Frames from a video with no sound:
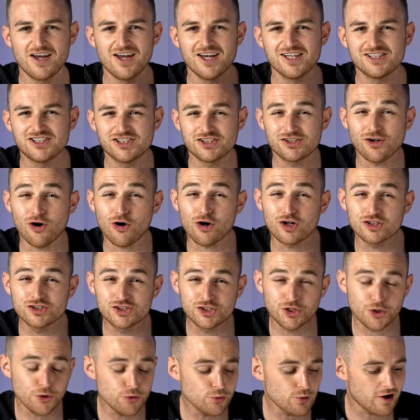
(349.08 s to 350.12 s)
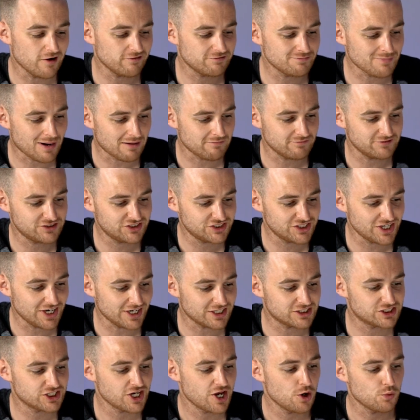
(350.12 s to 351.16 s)
Stock 2 of month
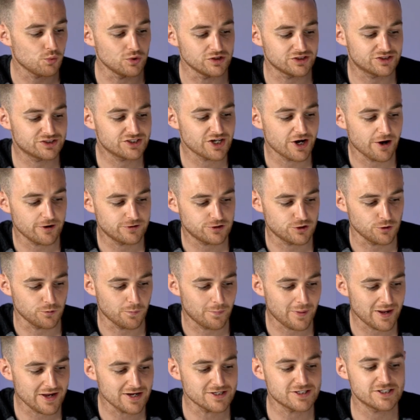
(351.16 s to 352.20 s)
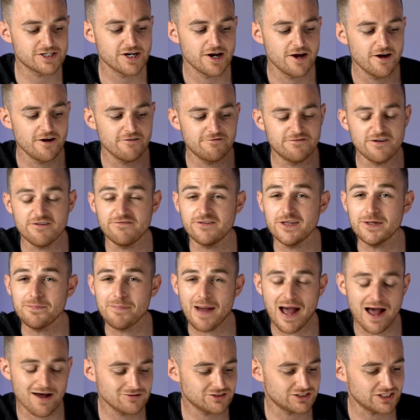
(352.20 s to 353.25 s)
6 was Turtle Beach.
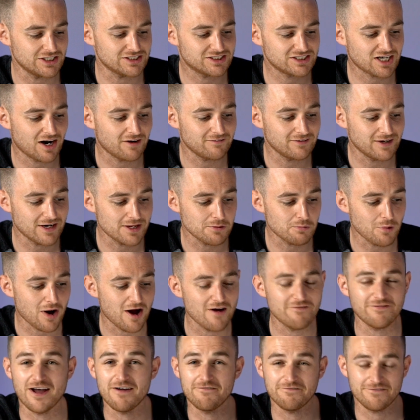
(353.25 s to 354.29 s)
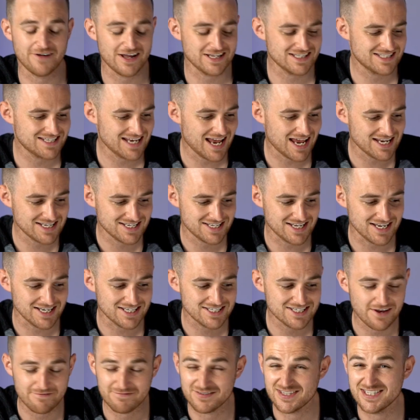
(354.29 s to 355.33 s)
£50 is currently worth a fantastic
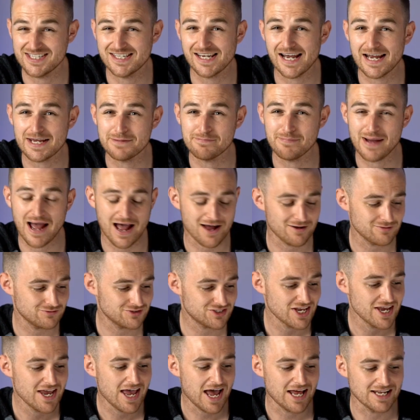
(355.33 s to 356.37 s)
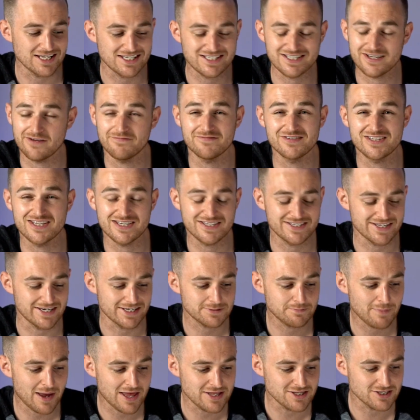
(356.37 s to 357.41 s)

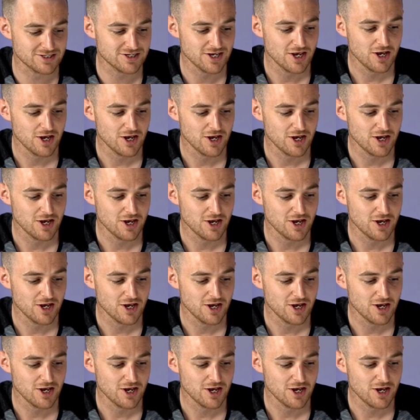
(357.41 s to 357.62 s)
£78.76,